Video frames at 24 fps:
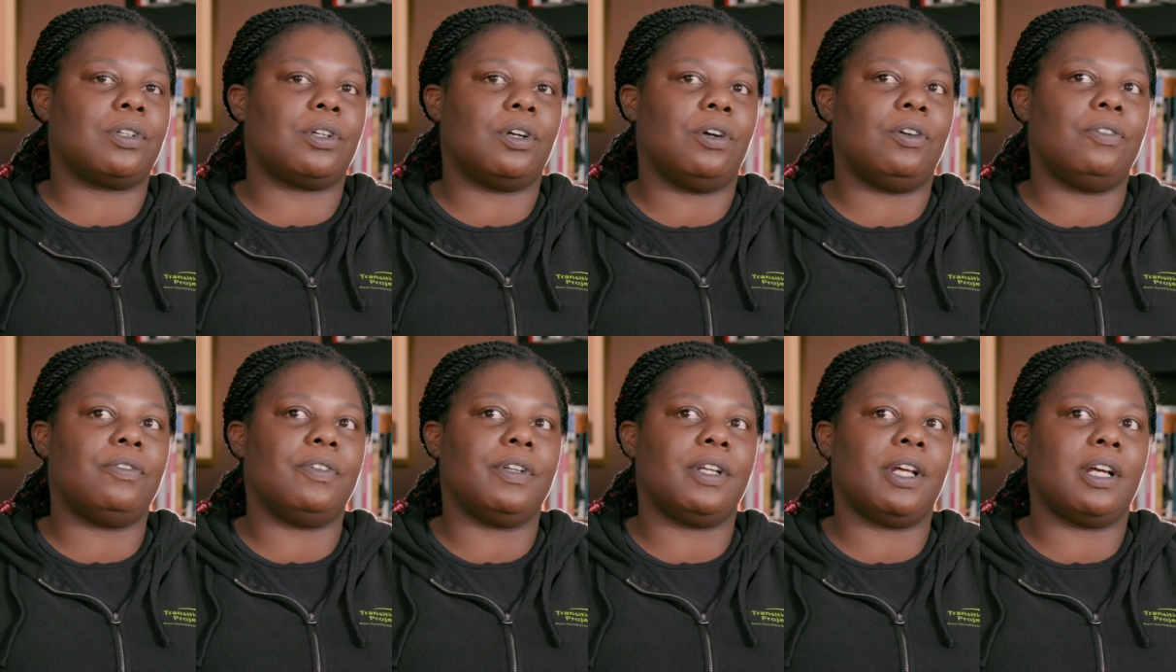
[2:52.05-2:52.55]

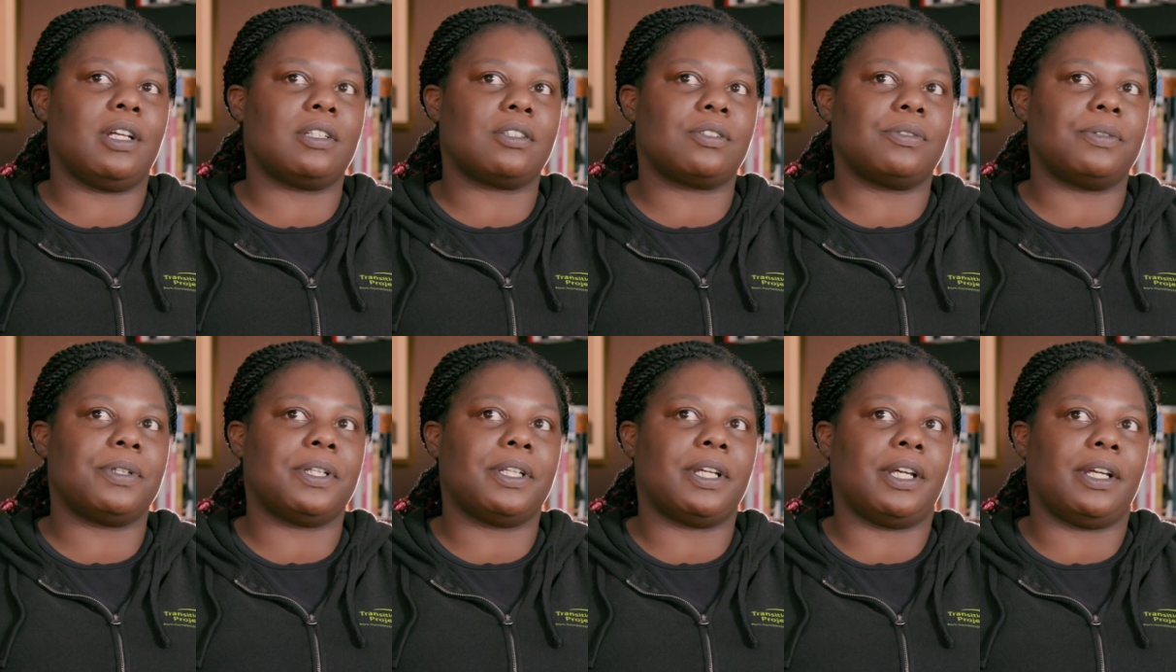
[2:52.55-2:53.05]
COVID has
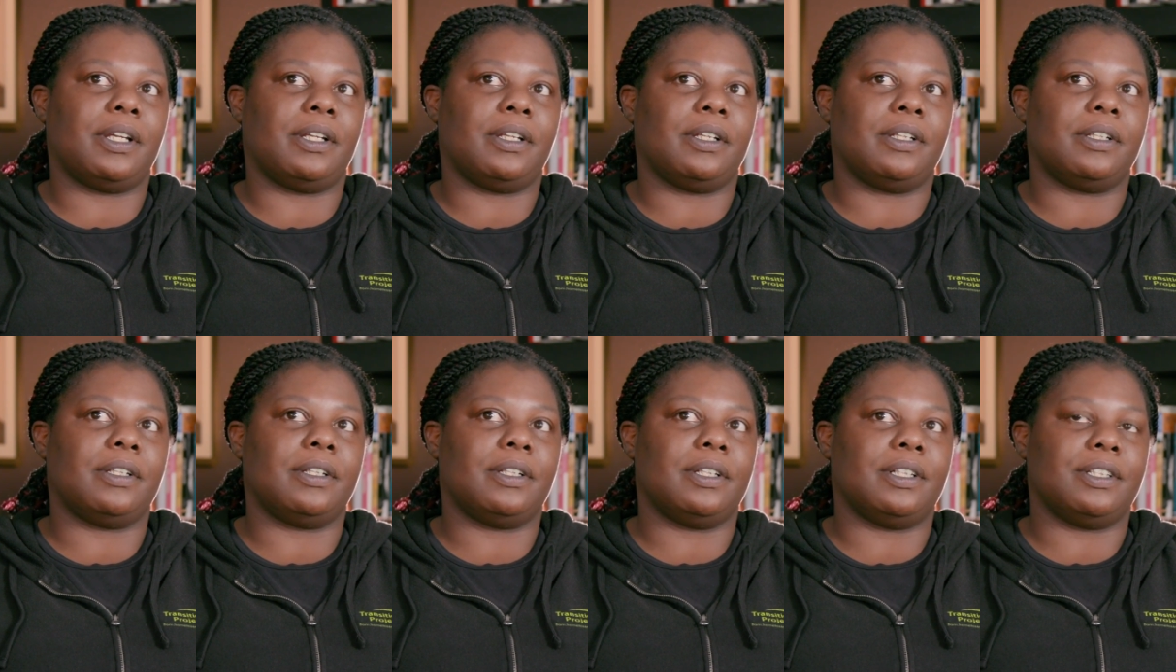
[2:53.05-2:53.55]

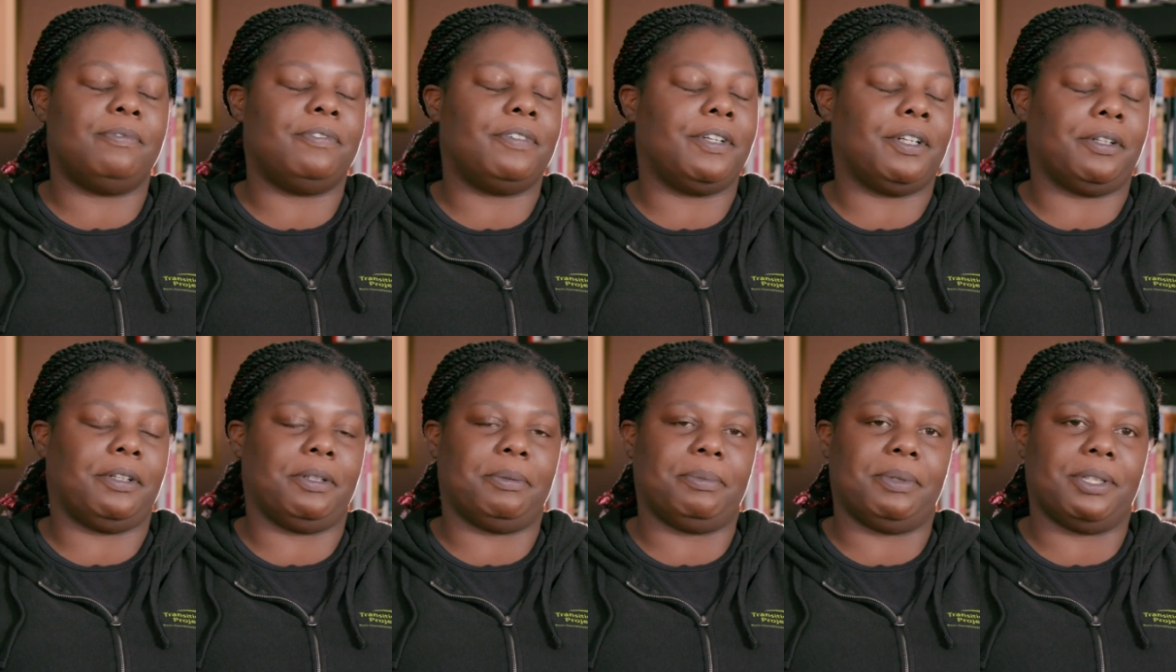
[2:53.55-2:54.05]
created a
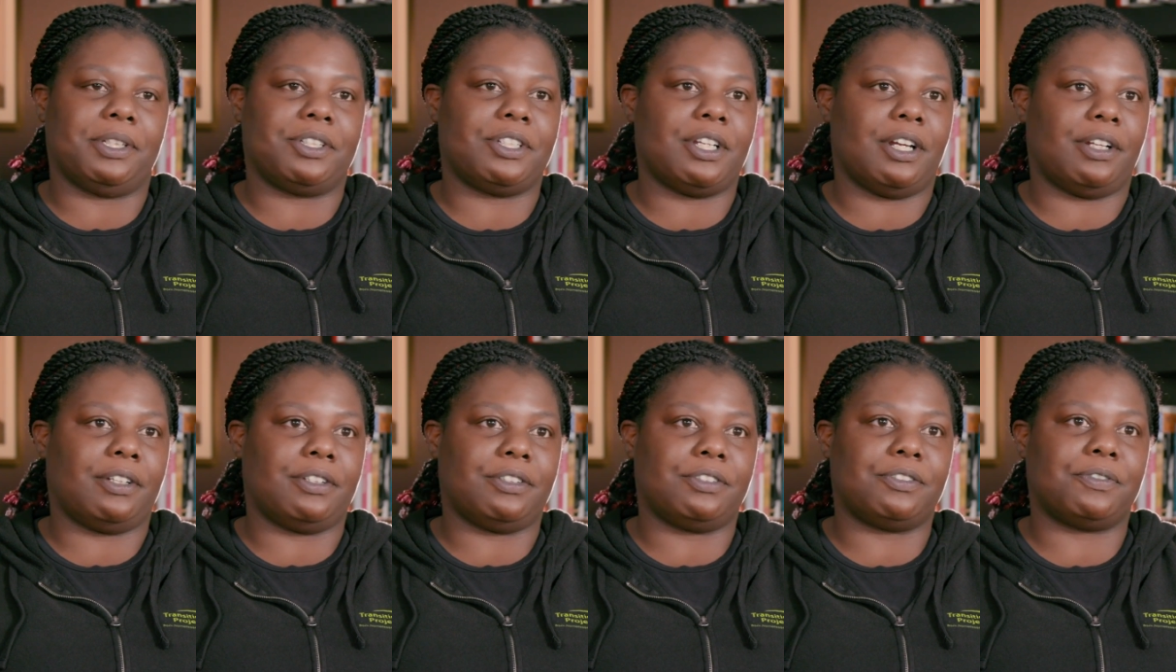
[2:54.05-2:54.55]
very big
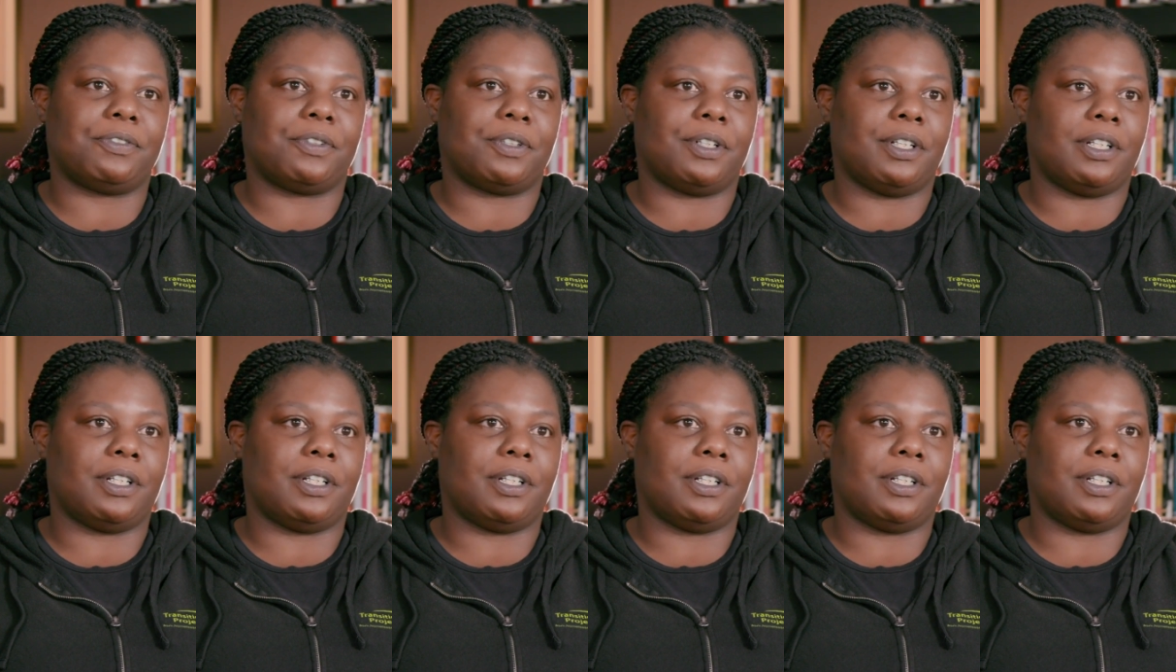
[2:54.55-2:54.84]
challenge for